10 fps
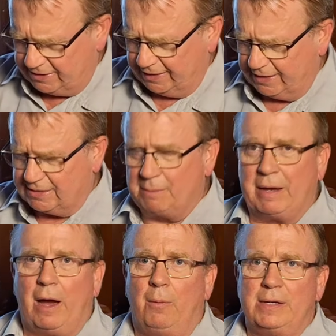thing is
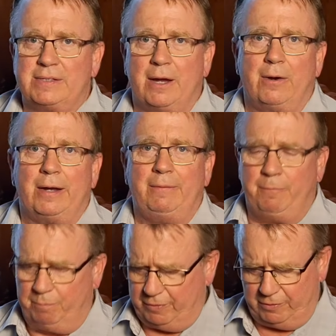something I always carry,
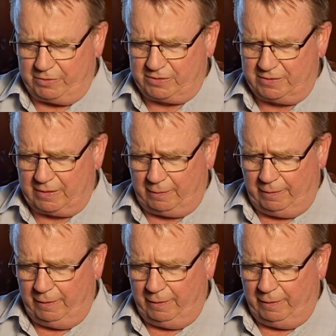just because